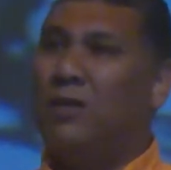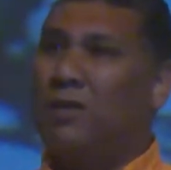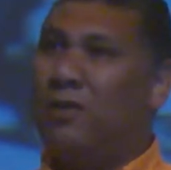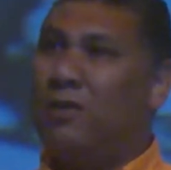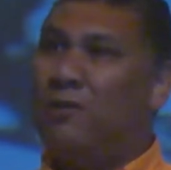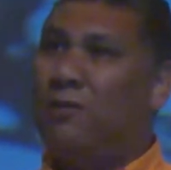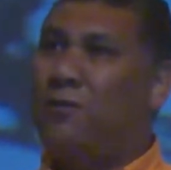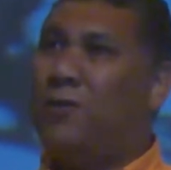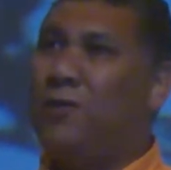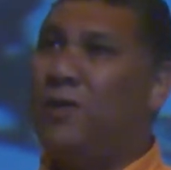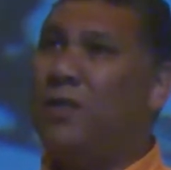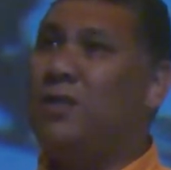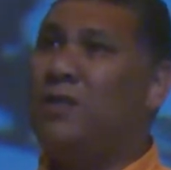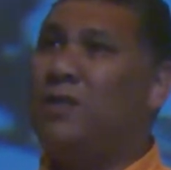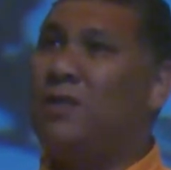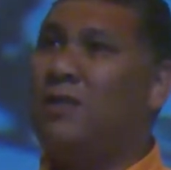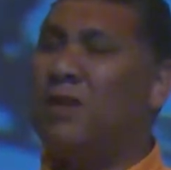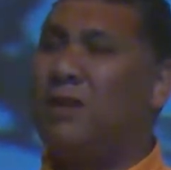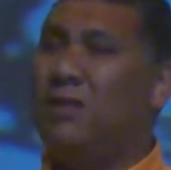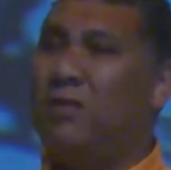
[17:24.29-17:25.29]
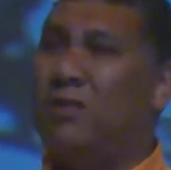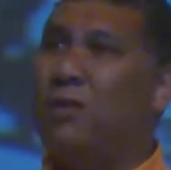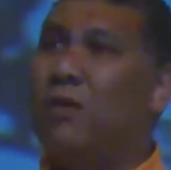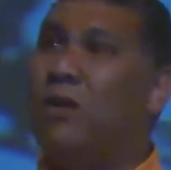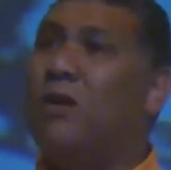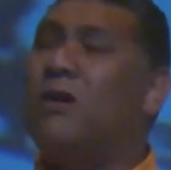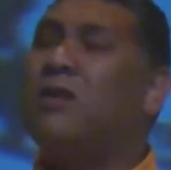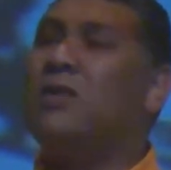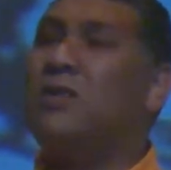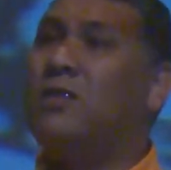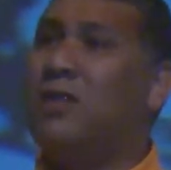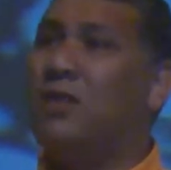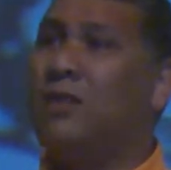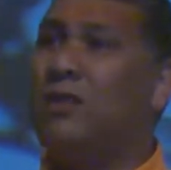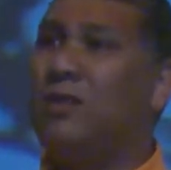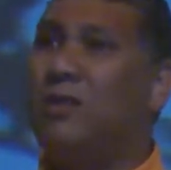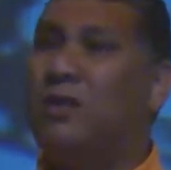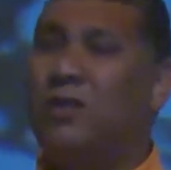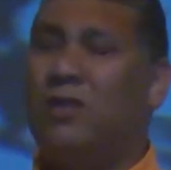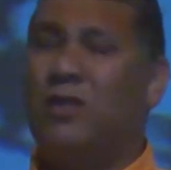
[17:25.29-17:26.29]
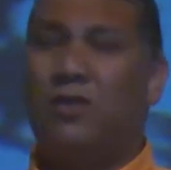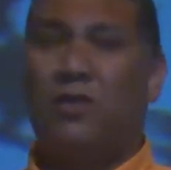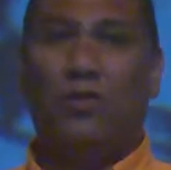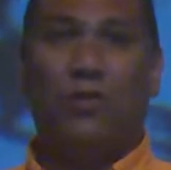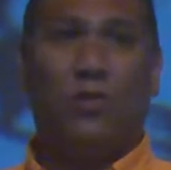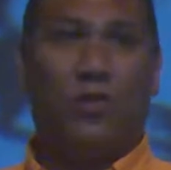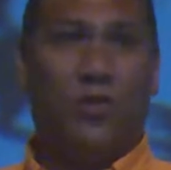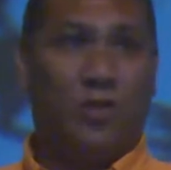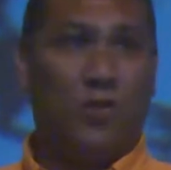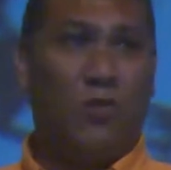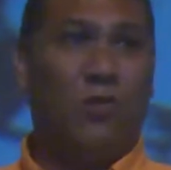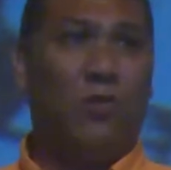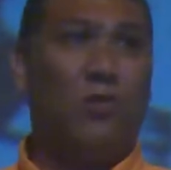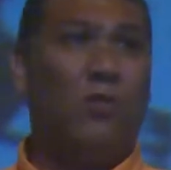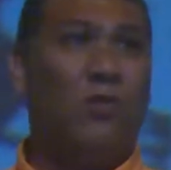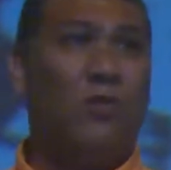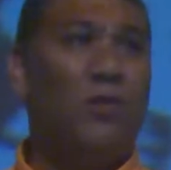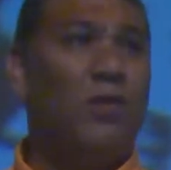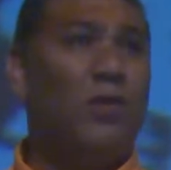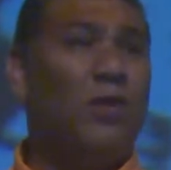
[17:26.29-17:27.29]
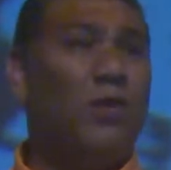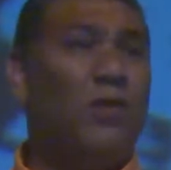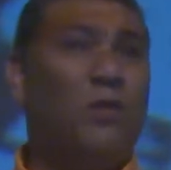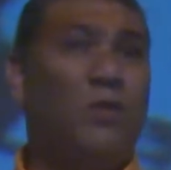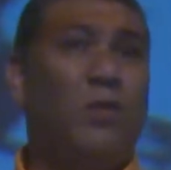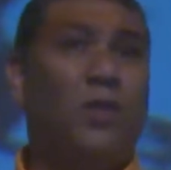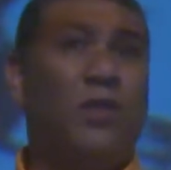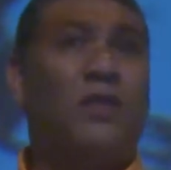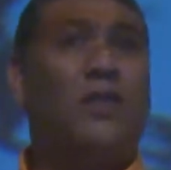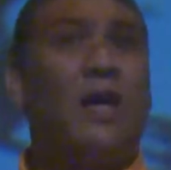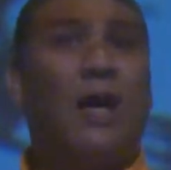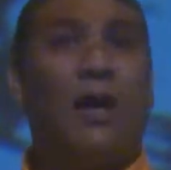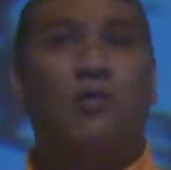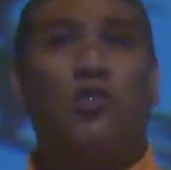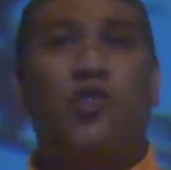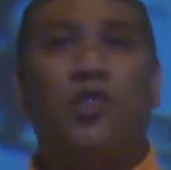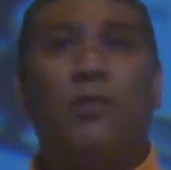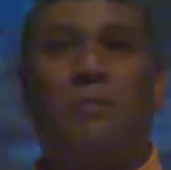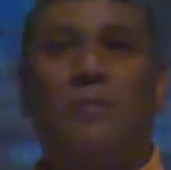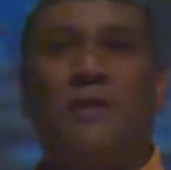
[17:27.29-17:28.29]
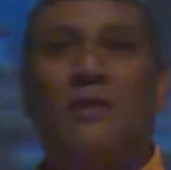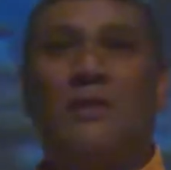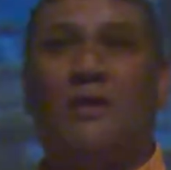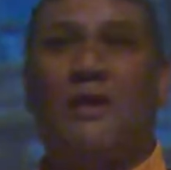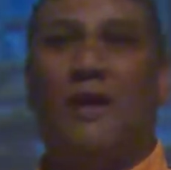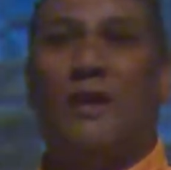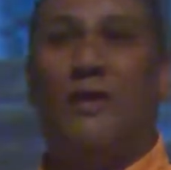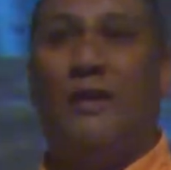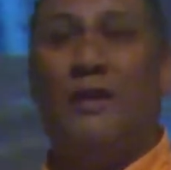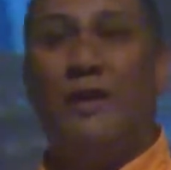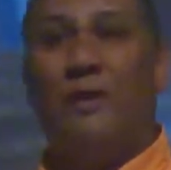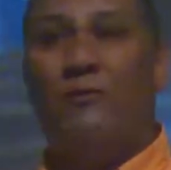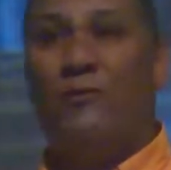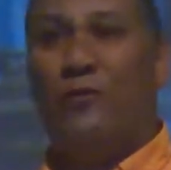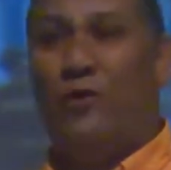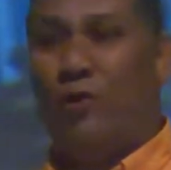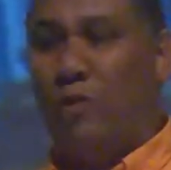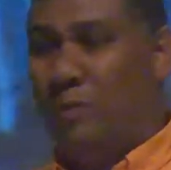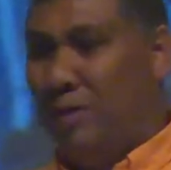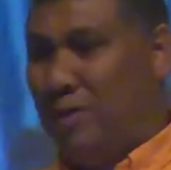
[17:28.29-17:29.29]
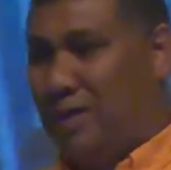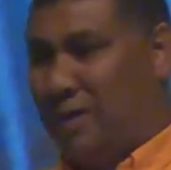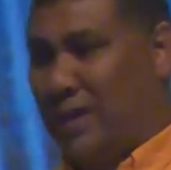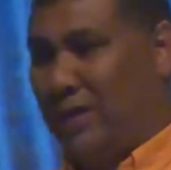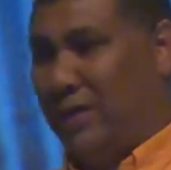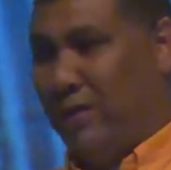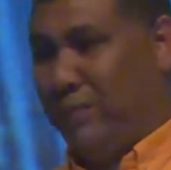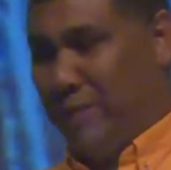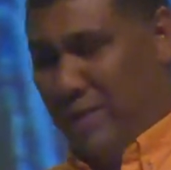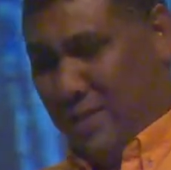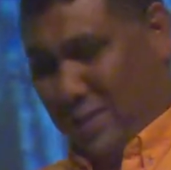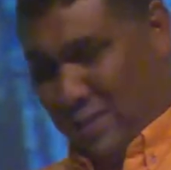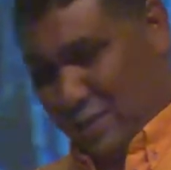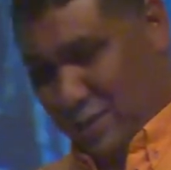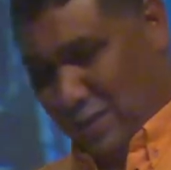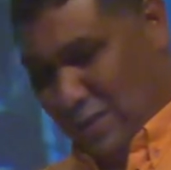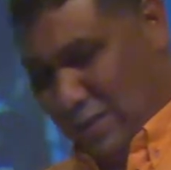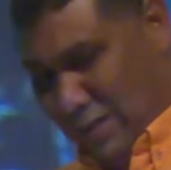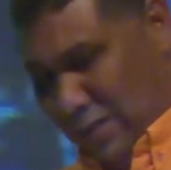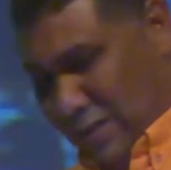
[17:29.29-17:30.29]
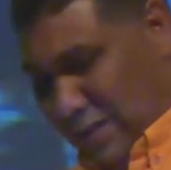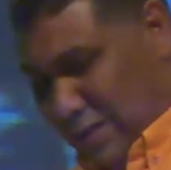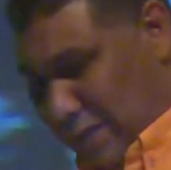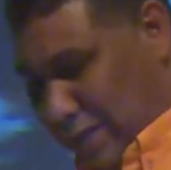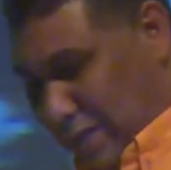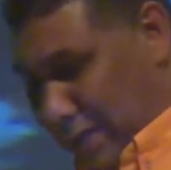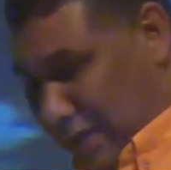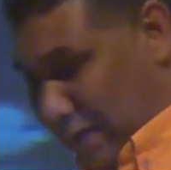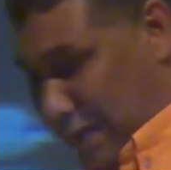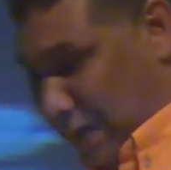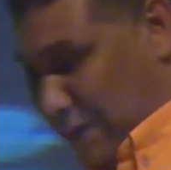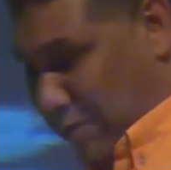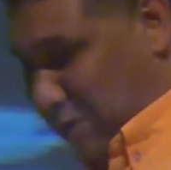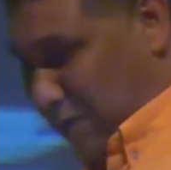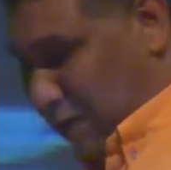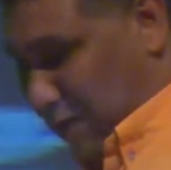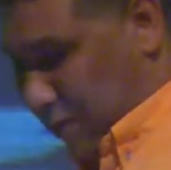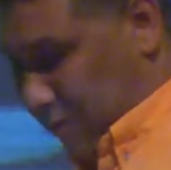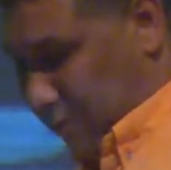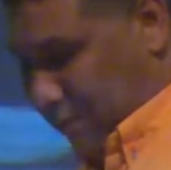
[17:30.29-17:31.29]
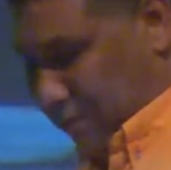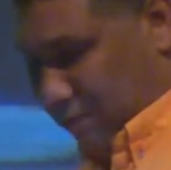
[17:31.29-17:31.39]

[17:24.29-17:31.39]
the first and the last thing you saw were the townships and the informal settlements in Cape Town.